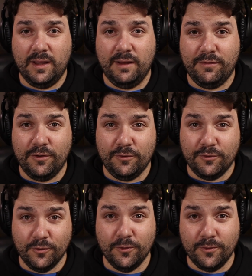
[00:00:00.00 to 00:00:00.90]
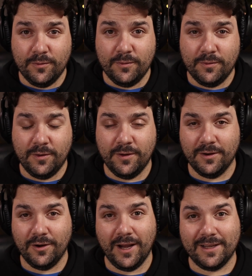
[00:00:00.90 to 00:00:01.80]
If you do
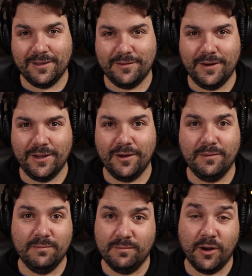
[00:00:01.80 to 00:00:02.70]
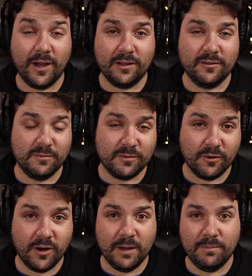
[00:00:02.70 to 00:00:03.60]
like this video, like and
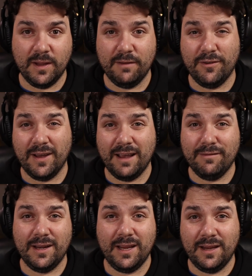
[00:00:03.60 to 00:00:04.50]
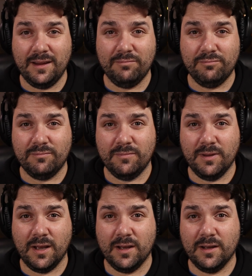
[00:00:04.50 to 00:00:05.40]
subscribe. If you have any
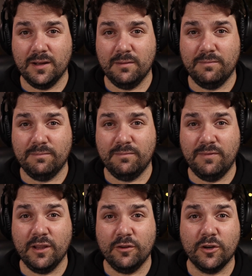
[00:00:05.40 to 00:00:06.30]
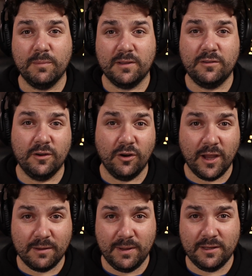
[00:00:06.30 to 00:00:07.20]
video topics you'd
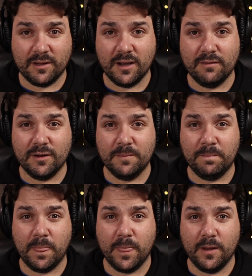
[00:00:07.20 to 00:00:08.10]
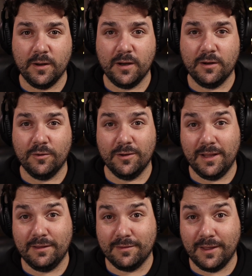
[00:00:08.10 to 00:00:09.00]
like me to cover, or at
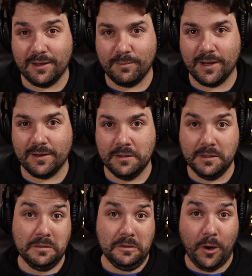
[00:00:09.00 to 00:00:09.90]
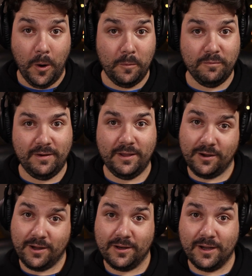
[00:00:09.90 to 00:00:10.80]
least think about, hopefully
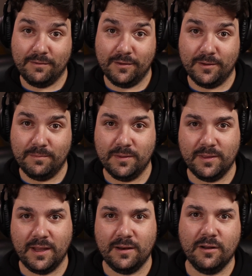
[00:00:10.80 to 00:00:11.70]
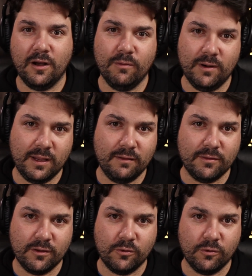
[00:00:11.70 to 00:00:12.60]
I can cover them, then I will leave
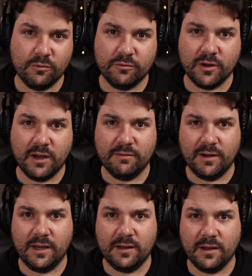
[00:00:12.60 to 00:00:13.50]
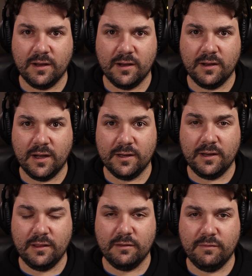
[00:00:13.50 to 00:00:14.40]
the Google Drive link
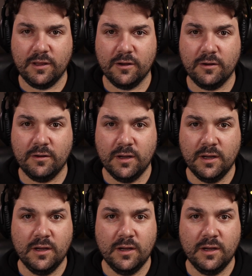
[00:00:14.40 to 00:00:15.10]
underneath the video.